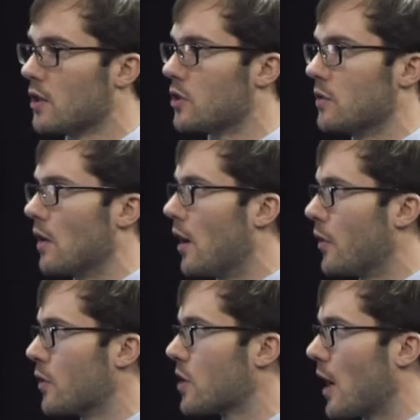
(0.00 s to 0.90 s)
to
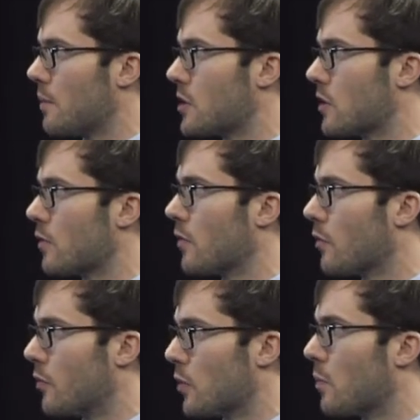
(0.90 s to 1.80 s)
other types of
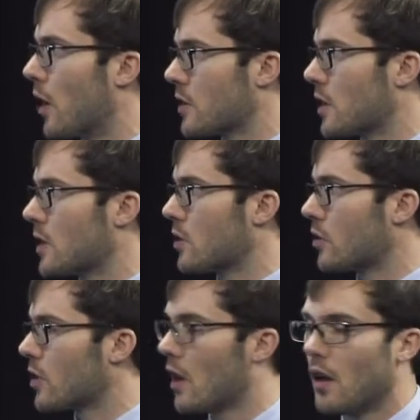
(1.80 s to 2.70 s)
food processors.